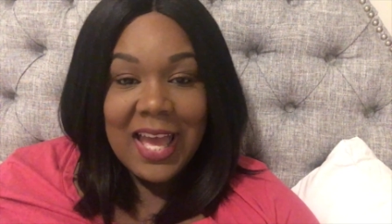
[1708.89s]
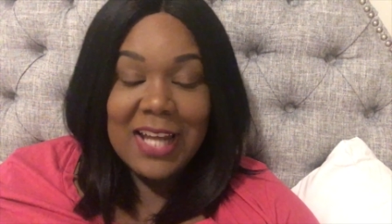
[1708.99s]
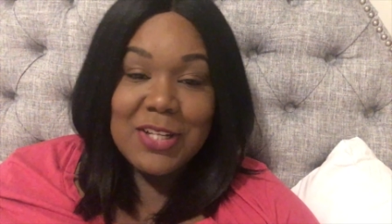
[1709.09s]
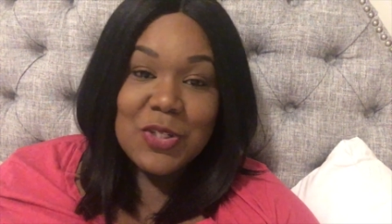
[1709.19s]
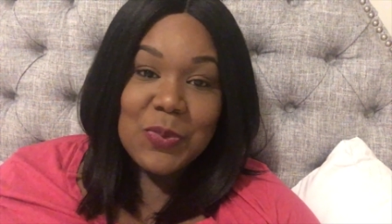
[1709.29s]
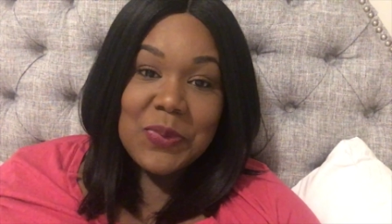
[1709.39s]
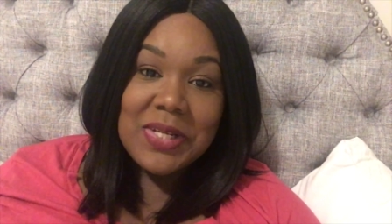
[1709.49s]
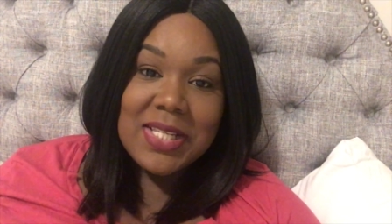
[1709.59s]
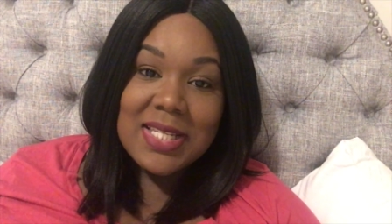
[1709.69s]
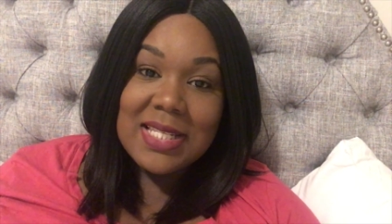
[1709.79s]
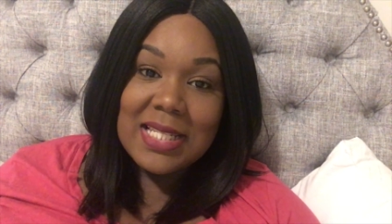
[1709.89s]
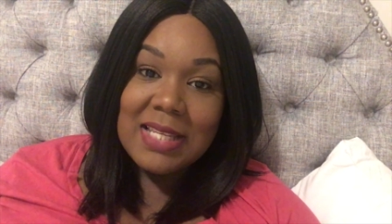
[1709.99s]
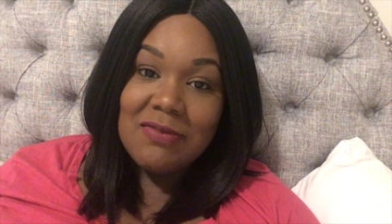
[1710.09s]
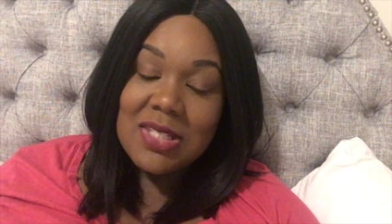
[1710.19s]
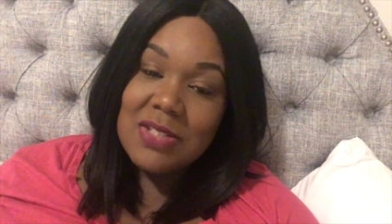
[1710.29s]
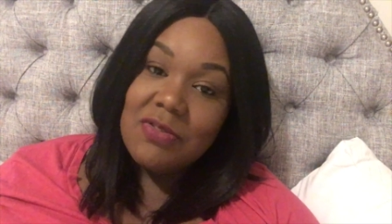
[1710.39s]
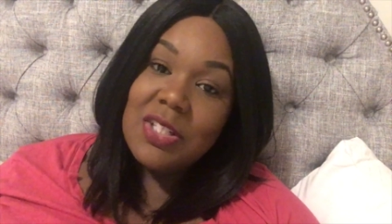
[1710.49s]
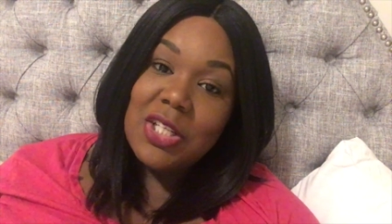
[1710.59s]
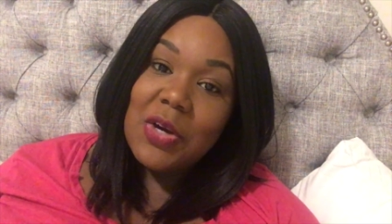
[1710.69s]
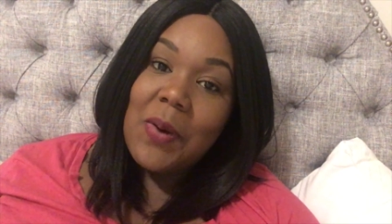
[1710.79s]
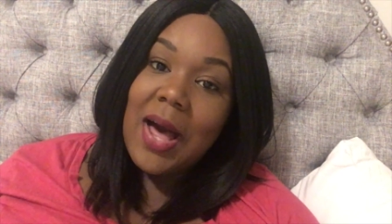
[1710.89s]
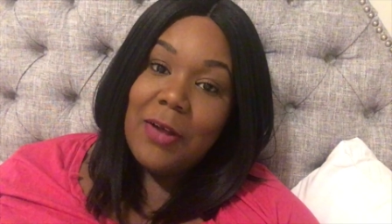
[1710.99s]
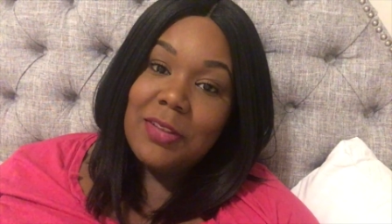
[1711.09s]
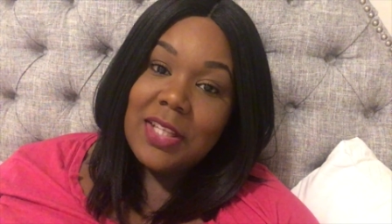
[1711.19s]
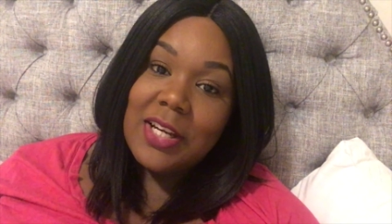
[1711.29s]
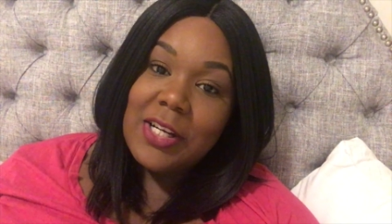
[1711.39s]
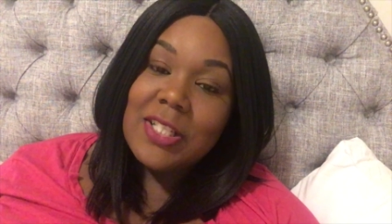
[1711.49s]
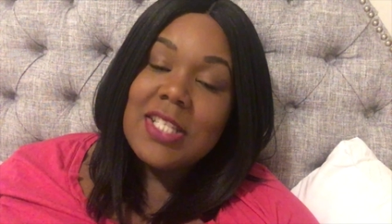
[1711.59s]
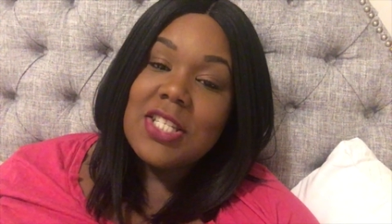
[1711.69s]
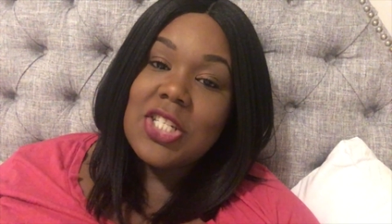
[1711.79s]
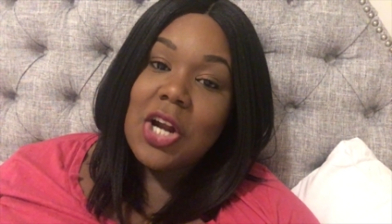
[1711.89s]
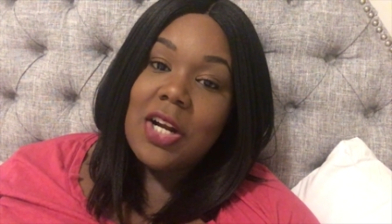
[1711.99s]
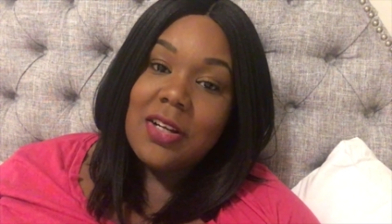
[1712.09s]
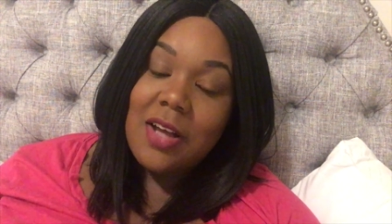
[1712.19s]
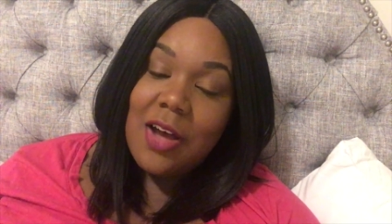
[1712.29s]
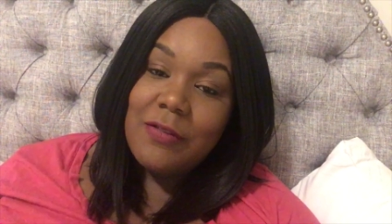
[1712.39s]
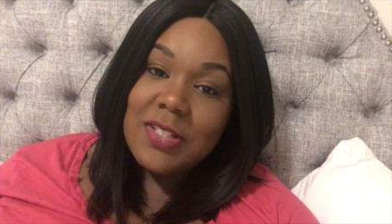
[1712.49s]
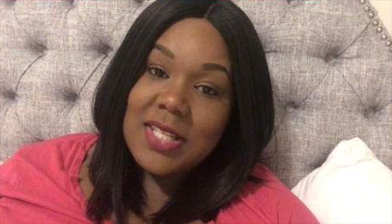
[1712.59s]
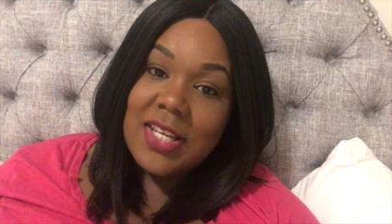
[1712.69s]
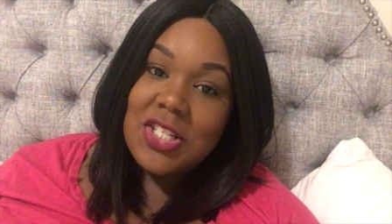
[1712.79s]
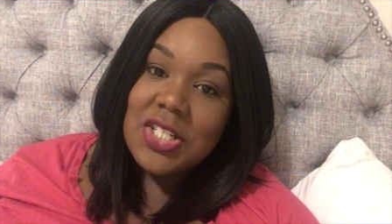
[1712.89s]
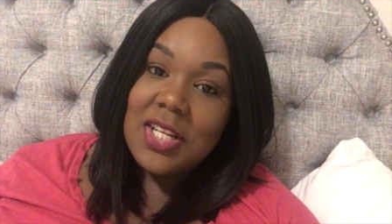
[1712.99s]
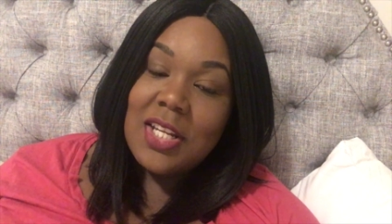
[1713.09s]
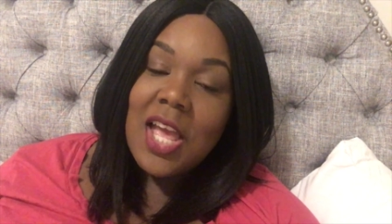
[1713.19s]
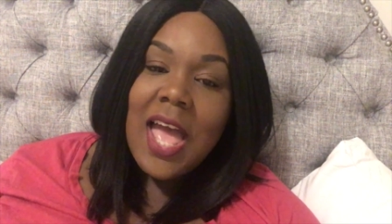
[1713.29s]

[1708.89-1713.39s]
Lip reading: I just wanted to leave this video out there to start a conversation.